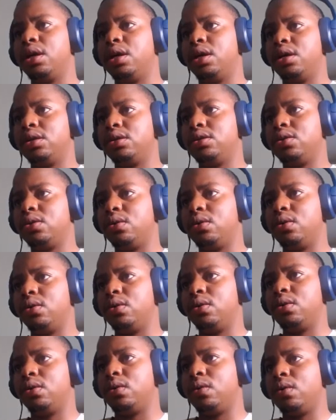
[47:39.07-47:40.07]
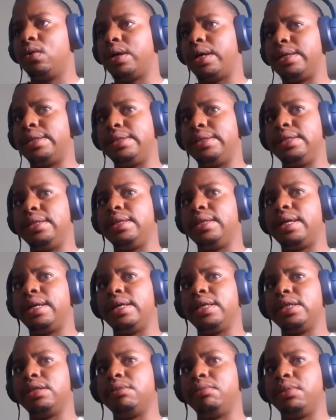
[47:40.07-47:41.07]
So I see that
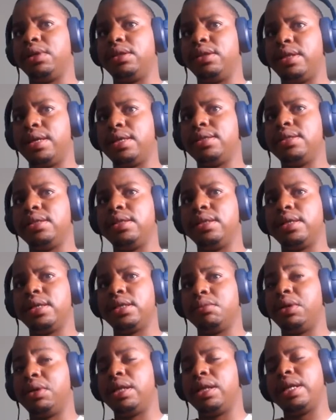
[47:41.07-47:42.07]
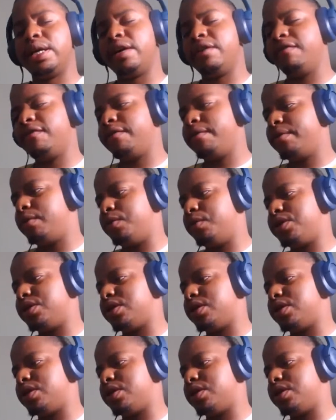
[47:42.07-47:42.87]
as my destiny, as my life, which I